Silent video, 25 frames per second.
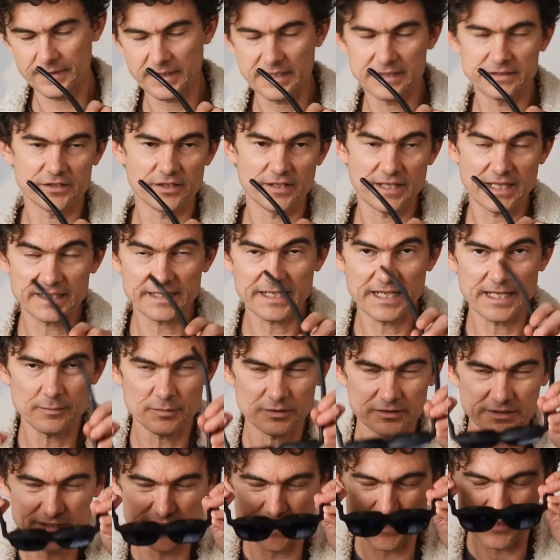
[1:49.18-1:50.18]
Okay, so that
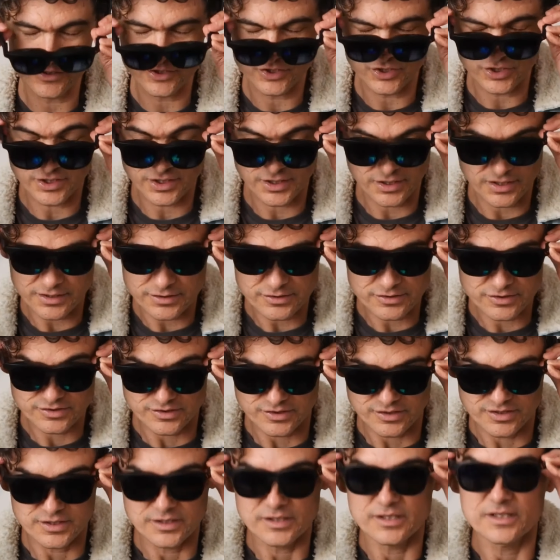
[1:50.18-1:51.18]
cable did
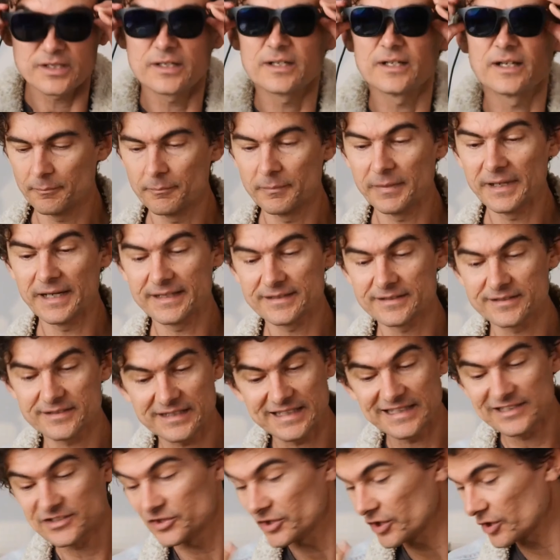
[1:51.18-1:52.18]
charge, but
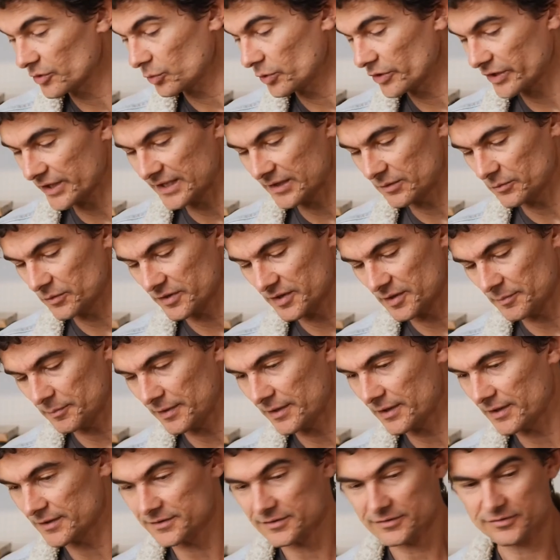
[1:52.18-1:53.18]
it's not working with the
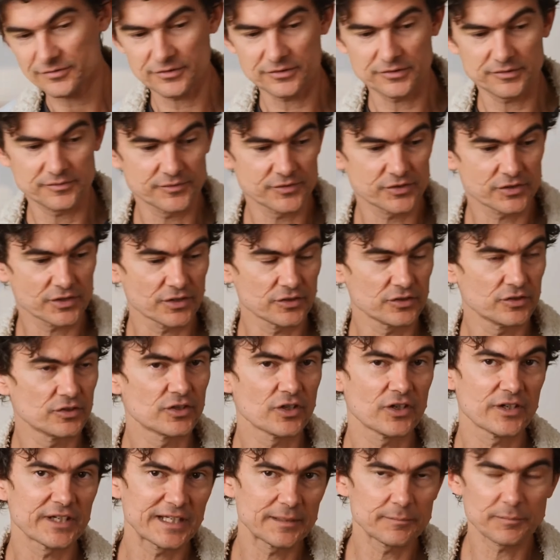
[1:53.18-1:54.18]
pass-through. So you
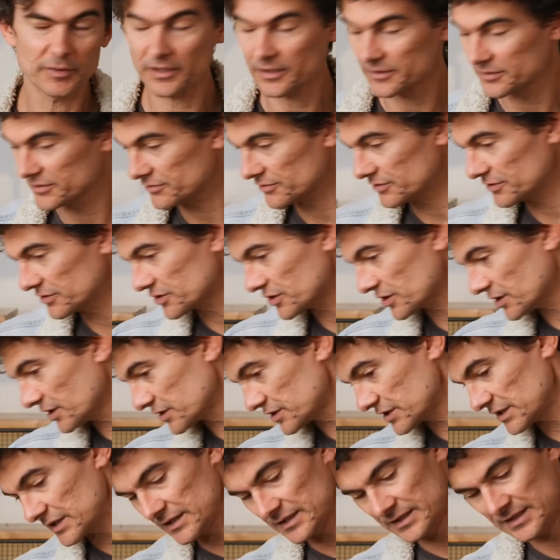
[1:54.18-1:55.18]
don't get pass-through
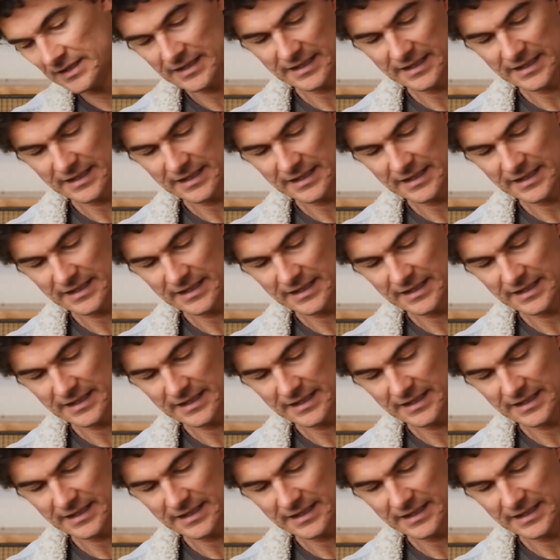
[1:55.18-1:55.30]
charging.